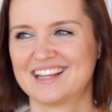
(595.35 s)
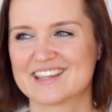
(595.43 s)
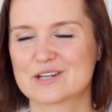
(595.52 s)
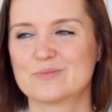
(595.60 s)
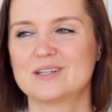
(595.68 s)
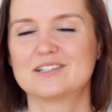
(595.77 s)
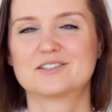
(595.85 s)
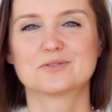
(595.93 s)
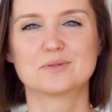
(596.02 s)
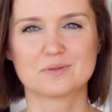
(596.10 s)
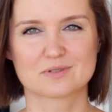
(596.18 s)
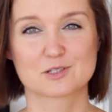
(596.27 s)
that we
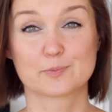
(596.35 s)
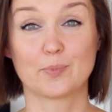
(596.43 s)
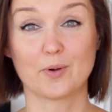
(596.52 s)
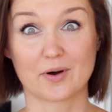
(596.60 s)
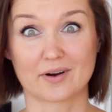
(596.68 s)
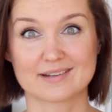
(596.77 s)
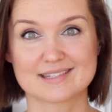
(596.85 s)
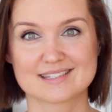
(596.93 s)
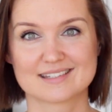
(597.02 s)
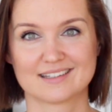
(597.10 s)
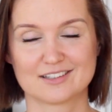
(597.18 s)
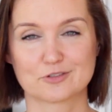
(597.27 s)
do
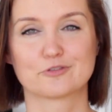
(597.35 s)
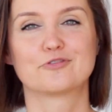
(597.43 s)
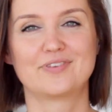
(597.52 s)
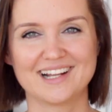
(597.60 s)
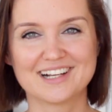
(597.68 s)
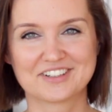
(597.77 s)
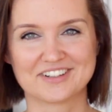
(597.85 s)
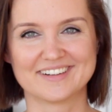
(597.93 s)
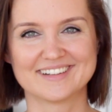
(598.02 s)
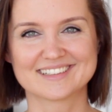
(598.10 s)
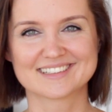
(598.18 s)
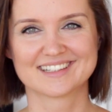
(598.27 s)
sports to feel
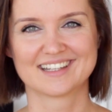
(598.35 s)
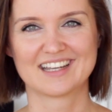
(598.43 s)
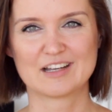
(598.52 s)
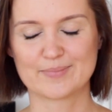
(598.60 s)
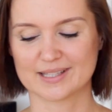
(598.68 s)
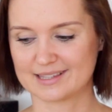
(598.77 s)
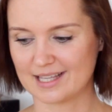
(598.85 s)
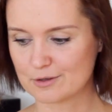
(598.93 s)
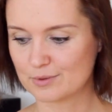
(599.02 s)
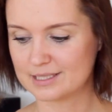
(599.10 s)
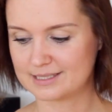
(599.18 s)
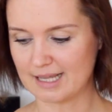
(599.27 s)
good but
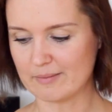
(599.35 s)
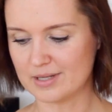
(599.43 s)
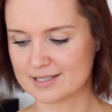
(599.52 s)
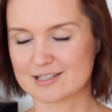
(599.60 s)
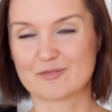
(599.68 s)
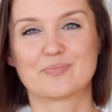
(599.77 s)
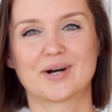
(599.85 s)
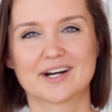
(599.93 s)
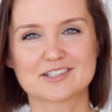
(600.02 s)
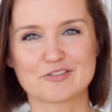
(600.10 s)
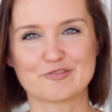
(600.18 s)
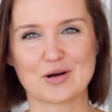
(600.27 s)
then we damage a
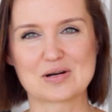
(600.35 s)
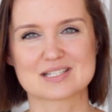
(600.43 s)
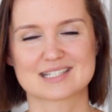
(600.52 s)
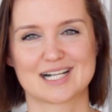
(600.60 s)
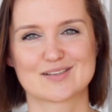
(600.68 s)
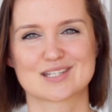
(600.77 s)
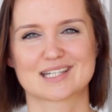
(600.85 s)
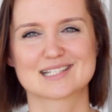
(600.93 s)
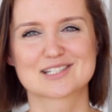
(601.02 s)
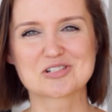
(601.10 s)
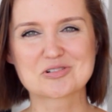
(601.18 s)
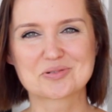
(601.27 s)
part of ourselves that
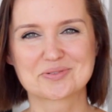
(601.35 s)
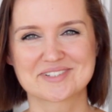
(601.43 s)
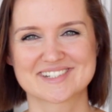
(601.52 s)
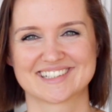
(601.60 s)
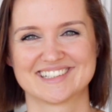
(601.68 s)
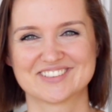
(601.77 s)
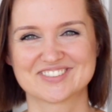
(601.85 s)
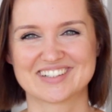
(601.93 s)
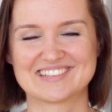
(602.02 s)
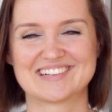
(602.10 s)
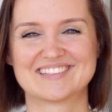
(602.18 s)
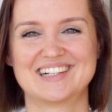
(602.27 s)
is so crucial for
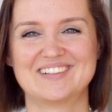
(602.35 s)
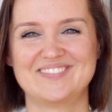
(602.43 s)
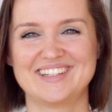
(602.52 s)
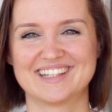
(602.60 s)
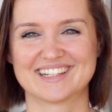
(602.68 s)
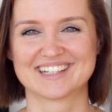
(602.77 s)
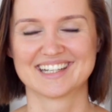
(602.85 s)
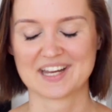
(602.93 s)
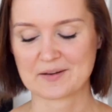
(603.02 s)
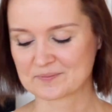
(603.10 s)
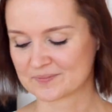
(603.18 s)
our well-being.